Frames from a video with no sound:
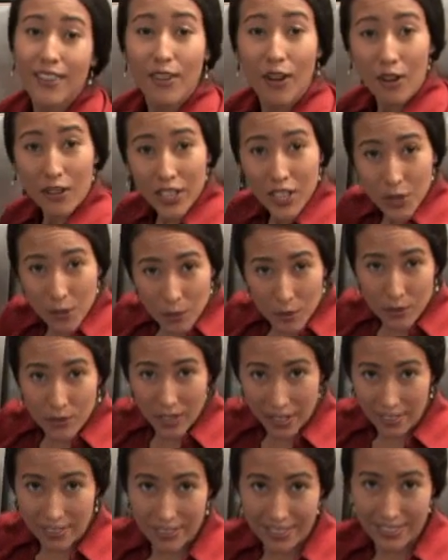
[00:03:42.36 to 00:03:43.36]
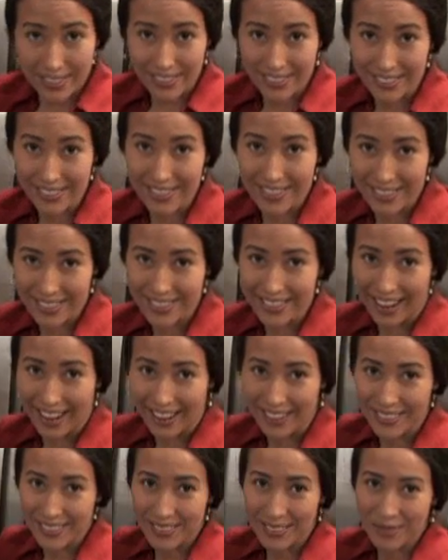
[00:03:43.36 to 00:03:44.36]
Call Kia Roadside Assistance in this
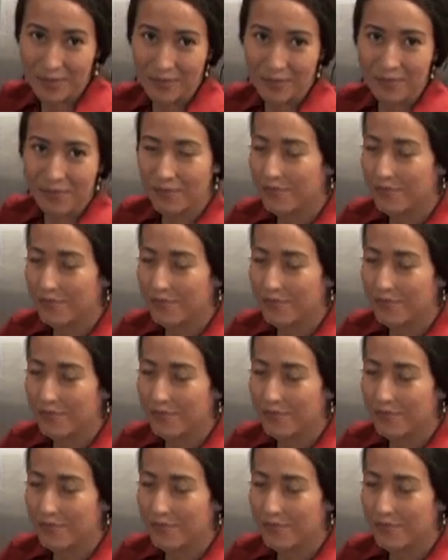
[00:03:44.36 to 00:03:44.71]
case.